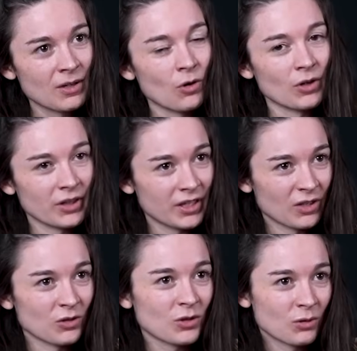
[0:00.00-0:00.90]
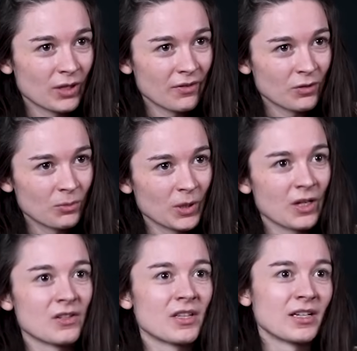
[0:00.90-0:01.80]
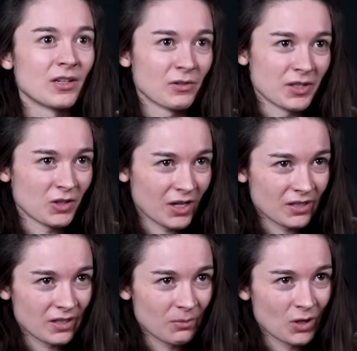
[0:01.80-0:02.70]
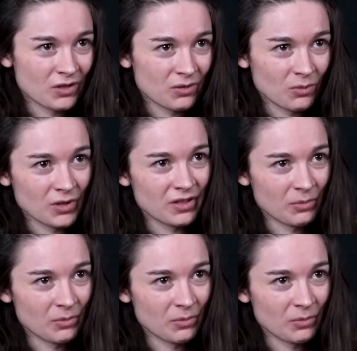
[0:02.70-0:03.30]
on a theological level because they don't suggest that Mirza was a